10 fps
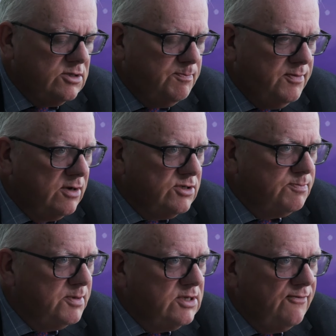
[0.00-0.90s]
There's
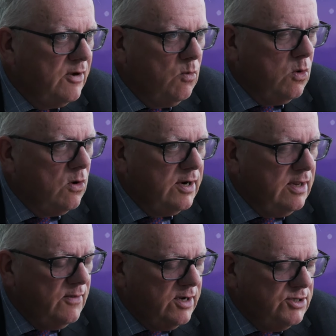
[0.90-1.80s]
specific
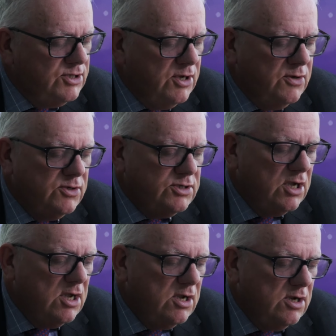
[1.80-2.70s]
wording that is used
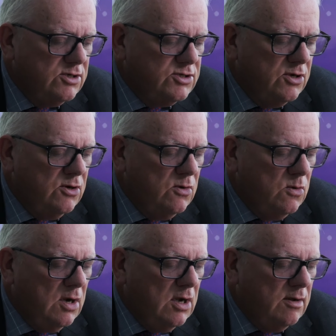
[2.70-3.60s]

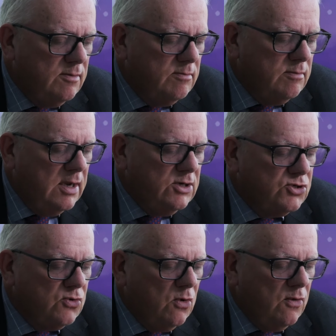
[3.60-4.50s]
to make
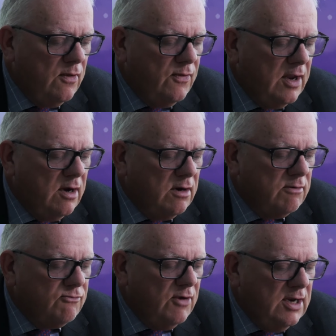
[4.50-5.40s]
sure that they are
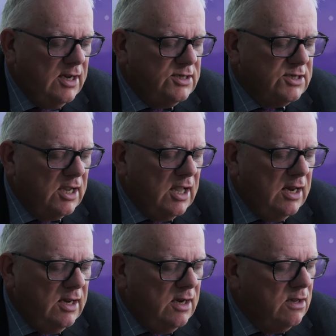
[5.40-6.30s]
releasing
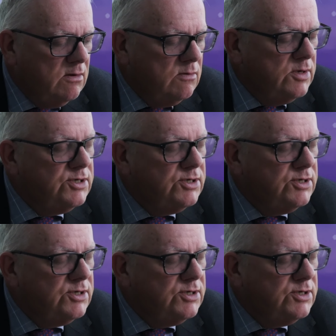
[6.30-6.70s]
any loan which